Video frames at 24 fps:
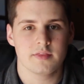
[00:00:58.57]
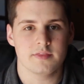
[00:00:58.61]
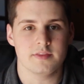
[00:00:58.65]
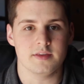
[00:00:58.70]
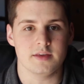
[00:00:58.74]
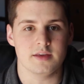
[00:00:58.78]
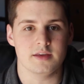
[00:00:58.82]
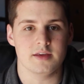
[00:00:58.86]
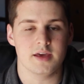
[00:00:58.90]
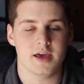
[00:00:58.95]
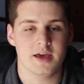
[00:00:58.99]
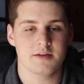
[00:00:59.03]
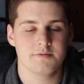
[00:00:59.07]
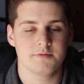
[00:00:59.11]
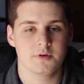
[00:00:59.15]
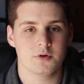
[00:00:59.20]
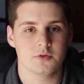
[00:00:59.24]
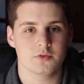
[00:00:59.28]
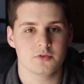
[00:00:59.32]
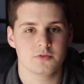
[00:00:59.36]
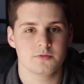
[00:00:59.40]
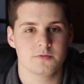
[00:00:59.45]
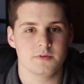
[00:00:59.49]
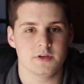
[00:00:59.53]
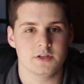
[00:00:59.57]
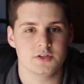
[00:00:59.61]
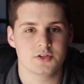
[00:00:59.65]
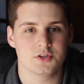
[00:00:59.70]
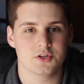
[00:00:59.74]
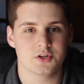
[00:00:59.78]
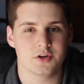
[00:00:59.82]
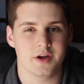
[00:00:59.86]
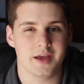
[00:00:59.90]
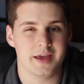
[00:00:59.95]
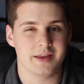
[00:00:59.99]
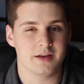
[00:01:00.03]
The headphones
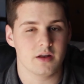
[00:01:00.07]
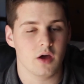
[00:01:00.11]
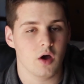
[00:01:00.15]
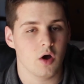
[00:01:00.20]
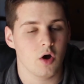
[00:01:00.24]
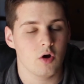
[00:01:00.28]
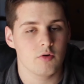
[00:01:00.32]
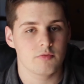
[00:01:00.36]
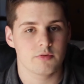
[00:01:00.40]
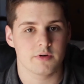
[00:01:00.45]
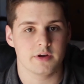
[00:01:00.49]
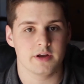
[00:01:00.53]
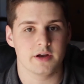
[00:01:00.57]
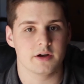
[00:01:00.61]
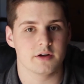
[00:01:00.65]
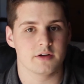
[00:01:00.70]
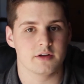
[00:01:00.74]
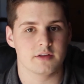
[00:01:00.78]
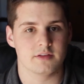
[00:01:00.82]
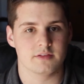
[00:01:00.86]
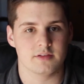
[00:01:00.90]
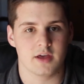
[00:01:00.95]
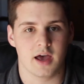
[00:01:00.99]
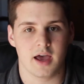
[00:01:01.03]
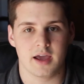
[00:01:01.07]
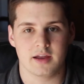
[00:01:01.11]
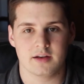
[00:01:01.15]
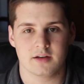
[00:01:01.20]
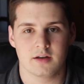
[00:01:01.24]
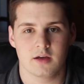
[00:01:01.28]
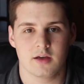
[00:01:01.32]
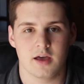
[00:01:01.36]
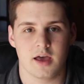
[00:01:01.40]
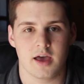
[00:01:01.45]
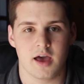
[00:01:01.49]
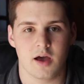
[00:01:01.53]
feature an over-ear
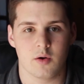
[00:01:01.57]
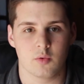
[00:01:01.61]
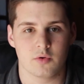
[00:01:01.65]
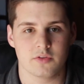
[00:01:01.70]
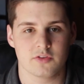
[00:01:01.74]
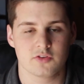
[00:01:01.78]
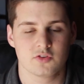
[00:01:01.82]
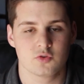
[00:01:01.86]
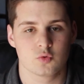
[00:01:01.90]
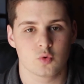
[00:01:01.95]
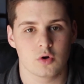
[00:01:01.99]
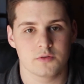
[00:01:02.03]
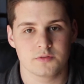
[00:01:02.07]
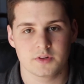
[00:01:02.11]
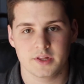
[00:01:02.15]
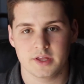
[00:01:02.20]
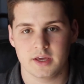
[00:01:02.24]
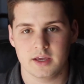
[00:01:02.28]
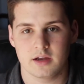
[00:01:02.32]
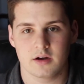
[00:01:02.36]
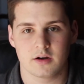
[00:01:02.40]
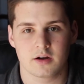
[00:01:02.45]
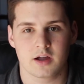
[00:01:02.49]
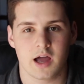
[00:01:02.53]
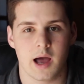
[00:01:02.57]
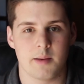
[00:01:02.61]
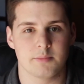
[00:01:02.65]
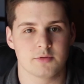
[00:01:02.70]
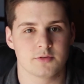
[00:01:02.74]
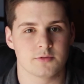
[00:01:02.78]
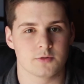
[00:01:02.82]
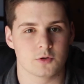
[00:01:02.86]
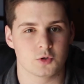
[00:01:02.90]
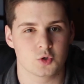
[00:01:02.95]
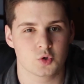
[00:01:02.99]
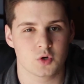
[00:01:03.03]
design with swiveling ear
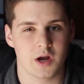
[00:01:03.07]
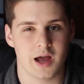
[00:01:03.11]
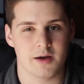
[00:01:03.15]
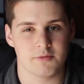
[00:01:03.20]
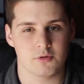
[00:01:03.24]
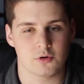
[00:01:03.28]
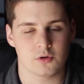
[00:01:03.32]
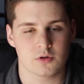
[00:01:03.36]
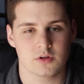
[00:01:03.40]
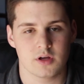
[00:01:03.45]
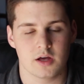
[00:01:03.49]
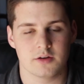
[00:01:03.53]
cups for travel.